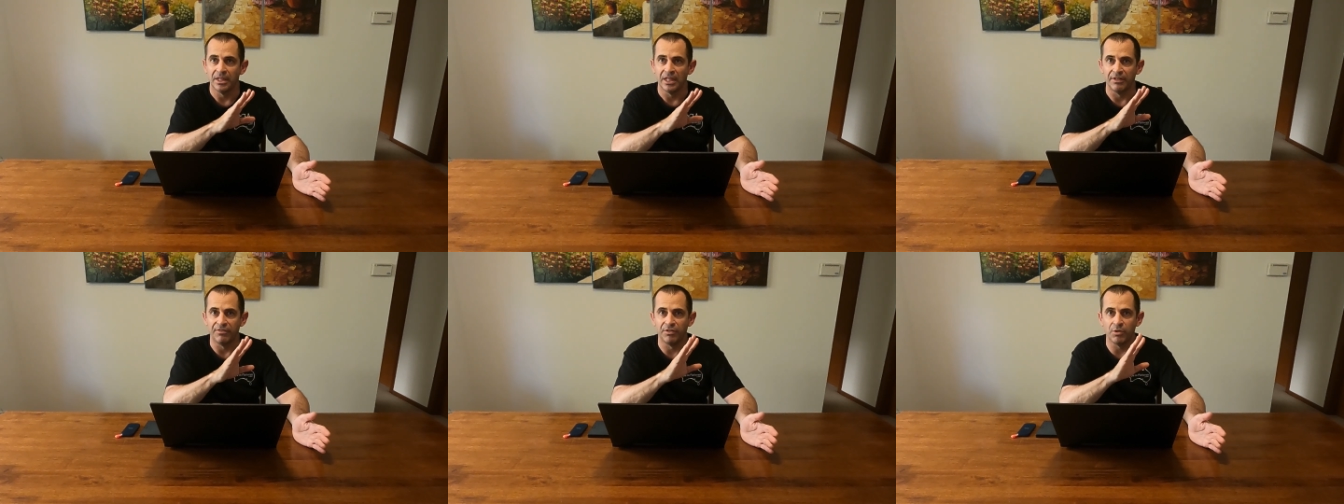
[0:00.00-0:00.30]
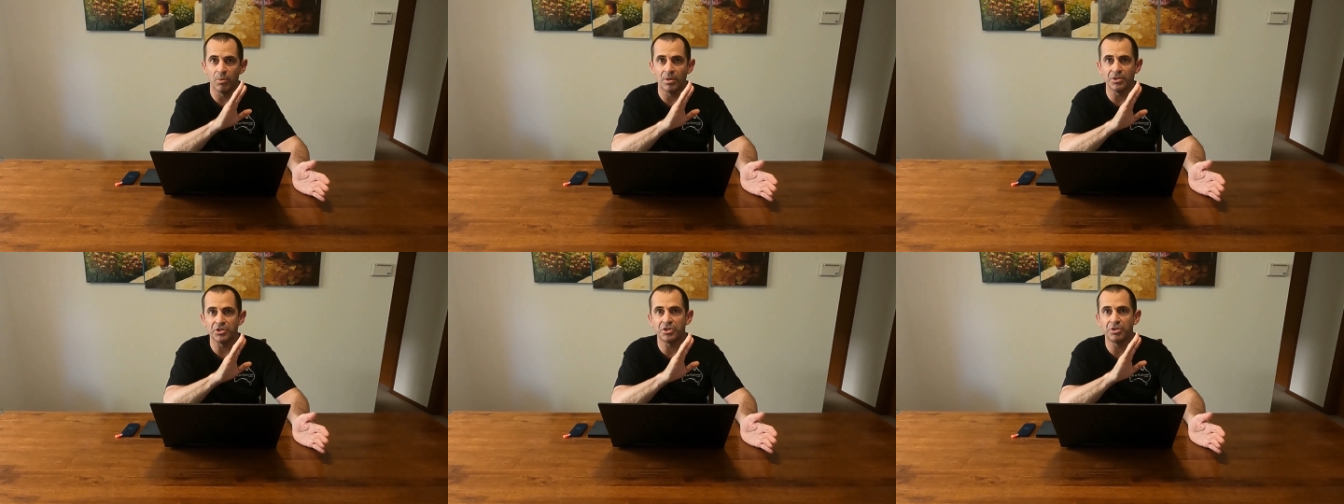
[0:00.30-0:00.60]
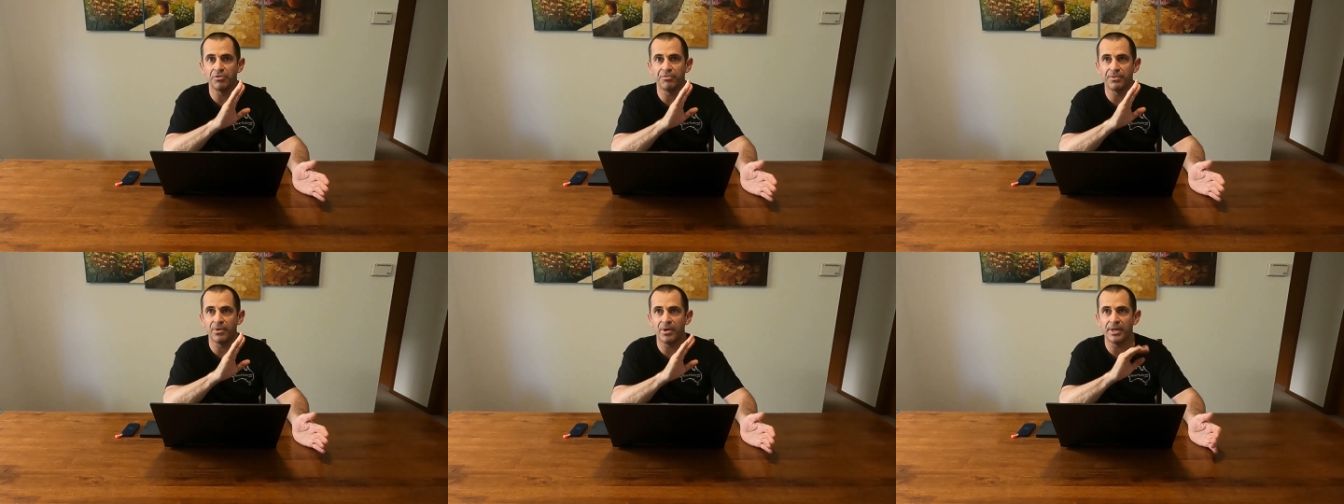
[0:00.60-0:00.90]
If you want
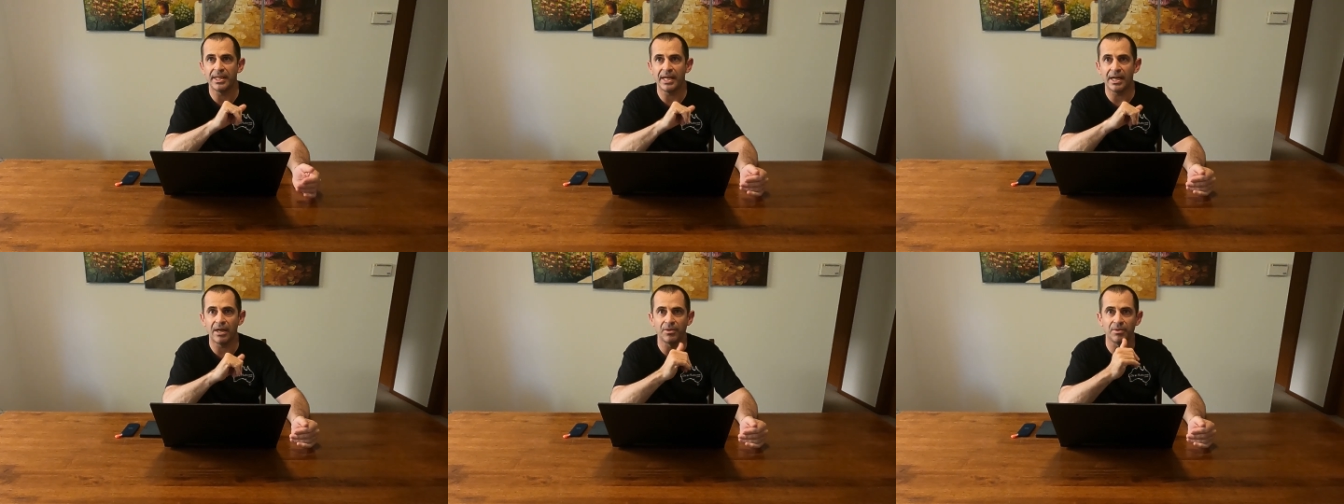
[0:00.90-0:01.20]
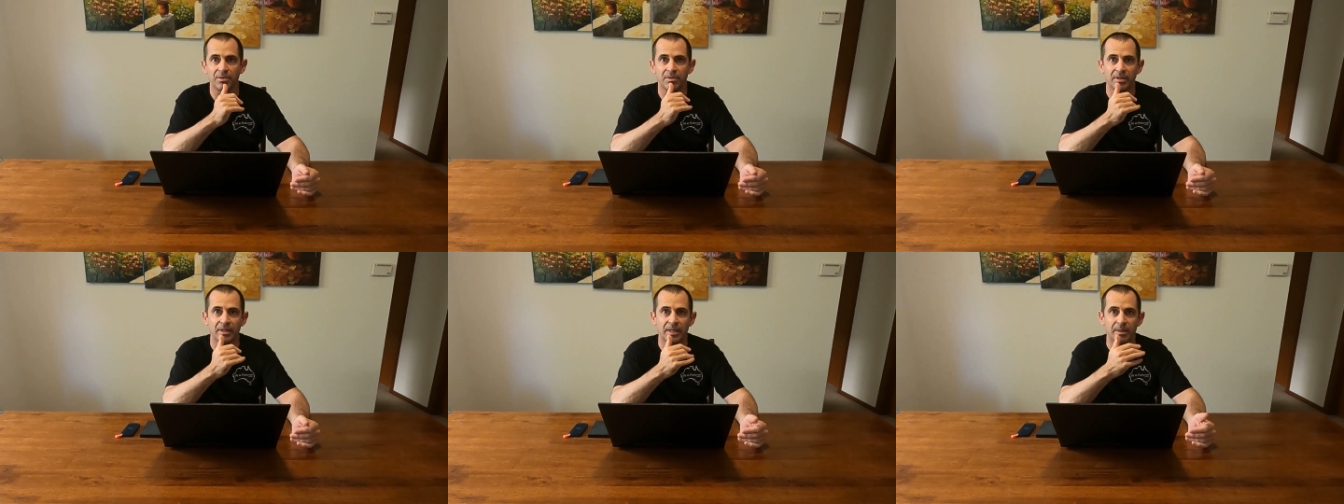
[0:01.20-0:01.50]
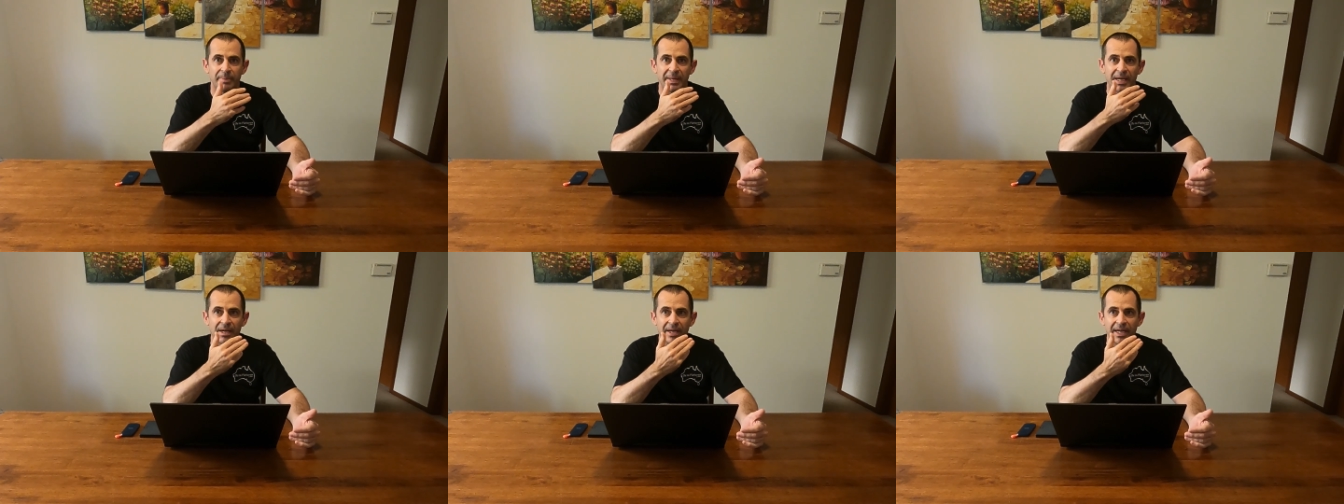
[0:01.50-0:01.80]
to find out
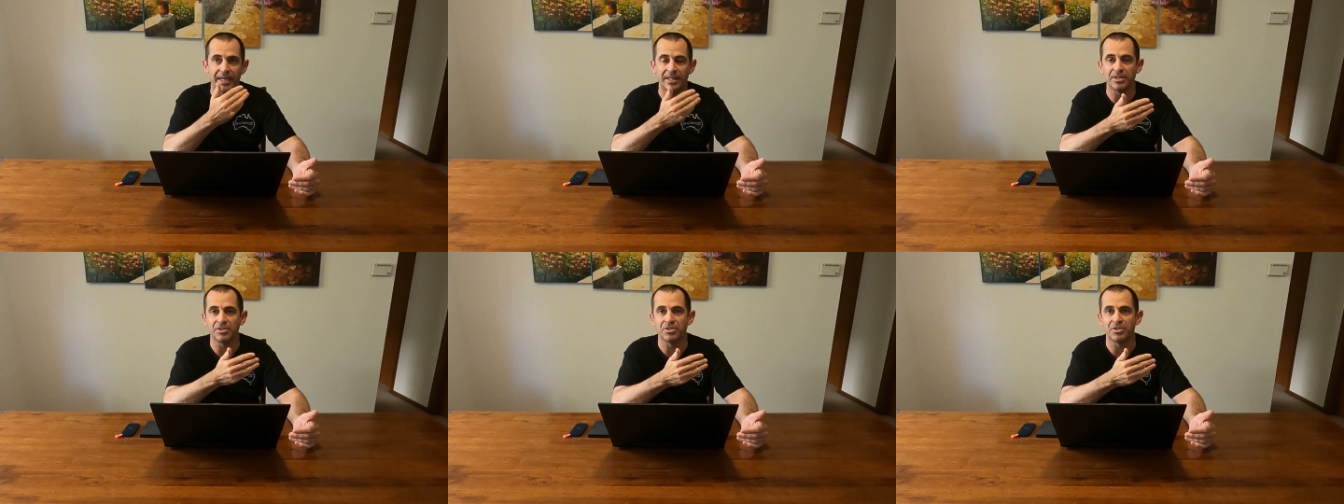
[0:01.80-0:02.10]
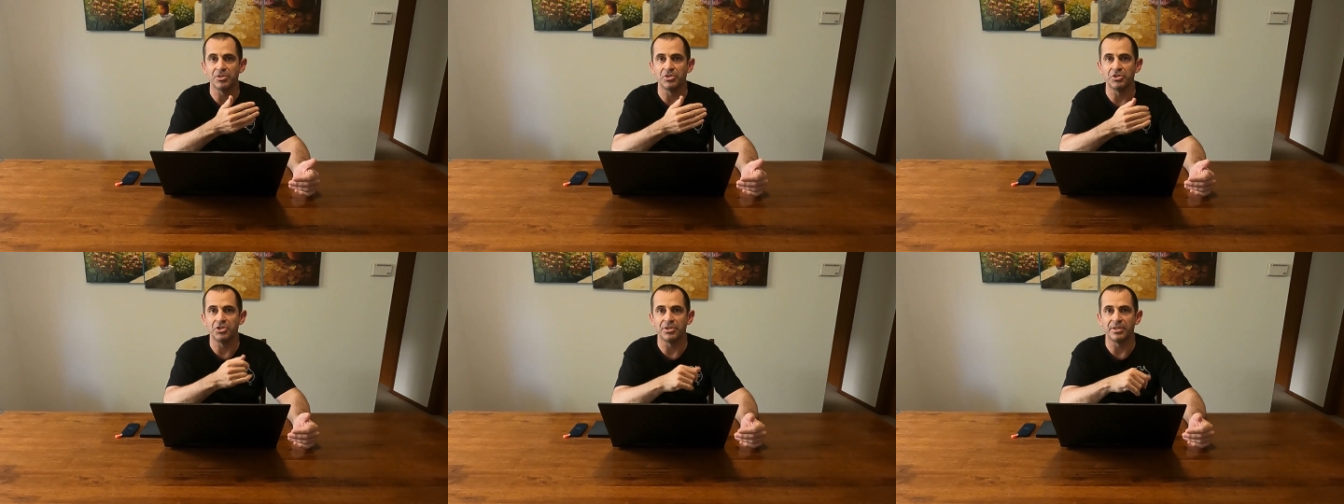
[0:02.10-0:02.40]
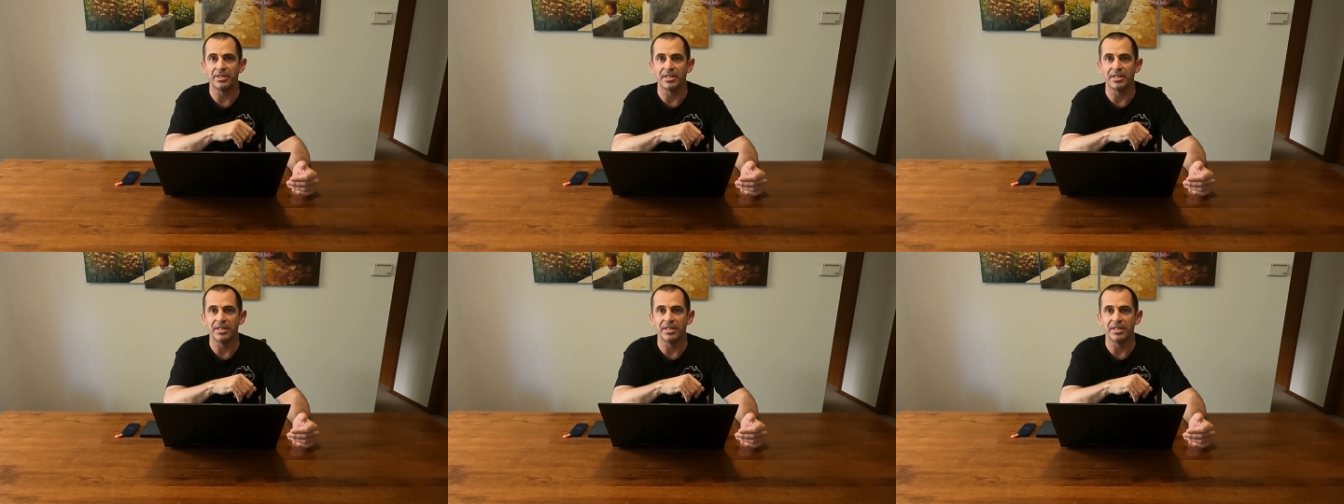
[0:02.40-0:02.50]
about editors,